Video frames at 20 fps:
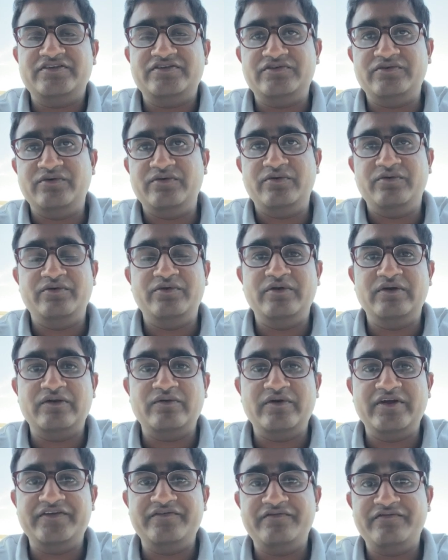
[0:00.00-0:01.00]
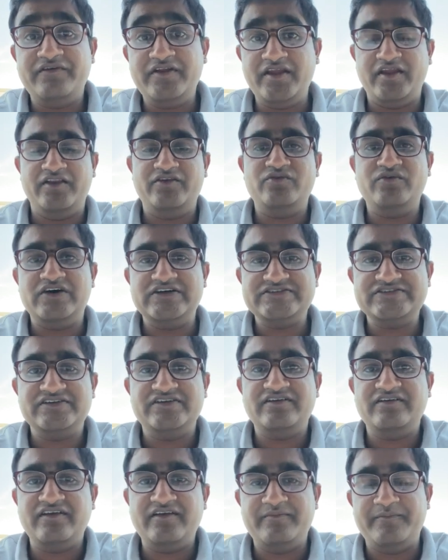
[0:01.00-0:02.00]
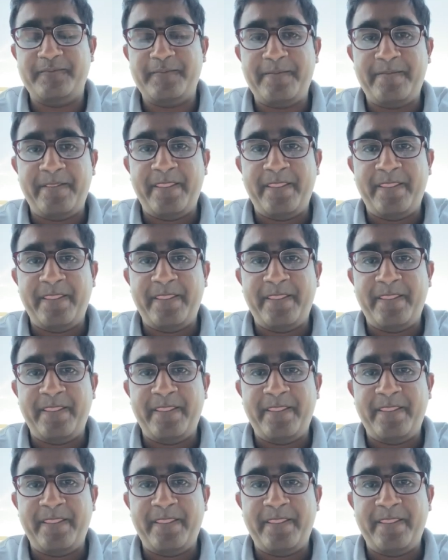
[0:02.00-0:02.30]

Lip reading: so you are quite free to ask him.